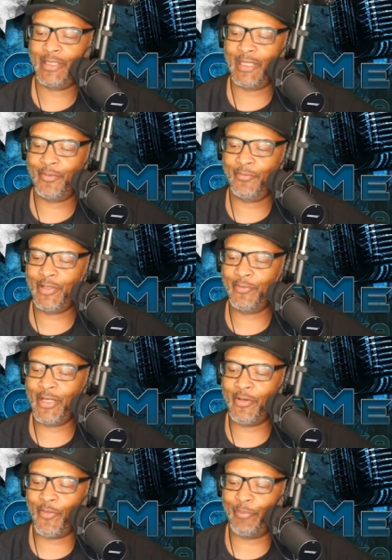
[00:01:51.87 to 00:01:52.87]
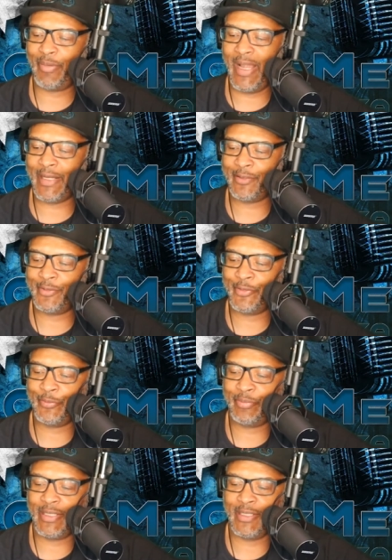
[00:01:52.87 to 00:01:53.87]
Yeah, we, we go back a
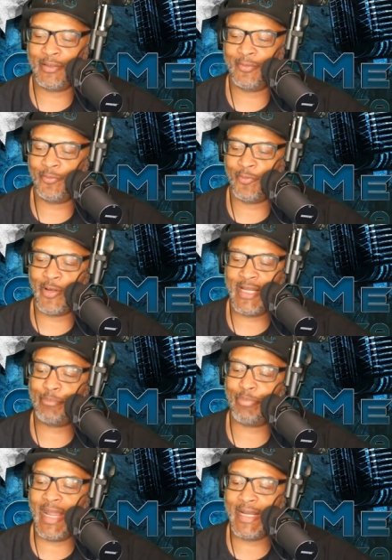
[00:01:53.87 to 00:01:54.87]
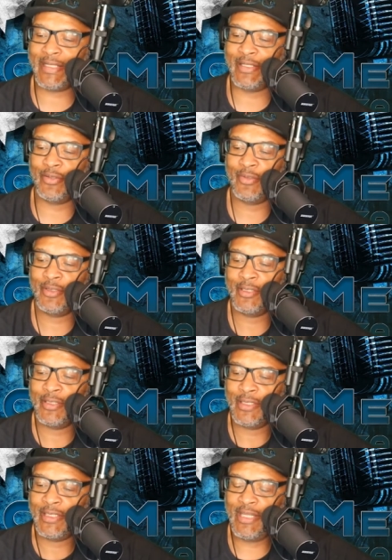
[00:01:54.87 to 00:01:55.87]
little bit, way back, and
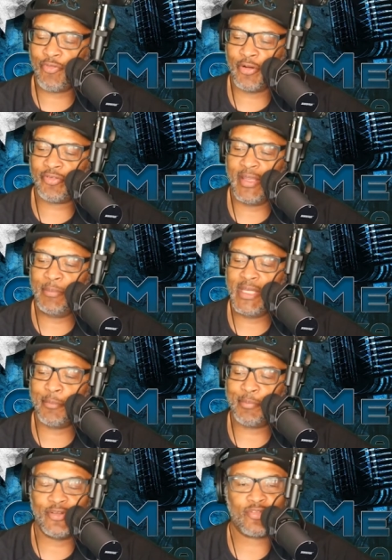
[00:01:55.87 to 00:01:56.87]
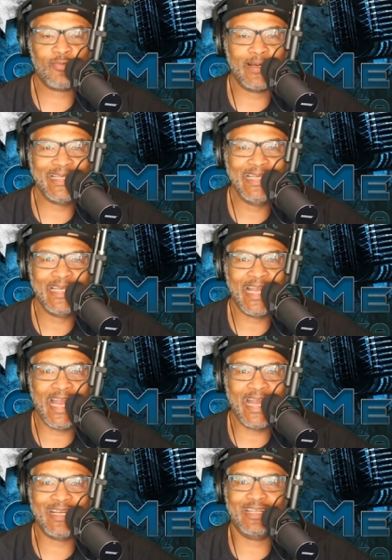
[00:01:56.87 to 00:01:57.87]
he first hit me up in
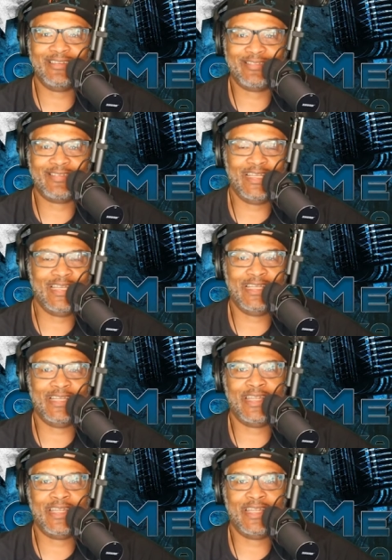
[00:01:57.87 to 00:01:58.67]
2018.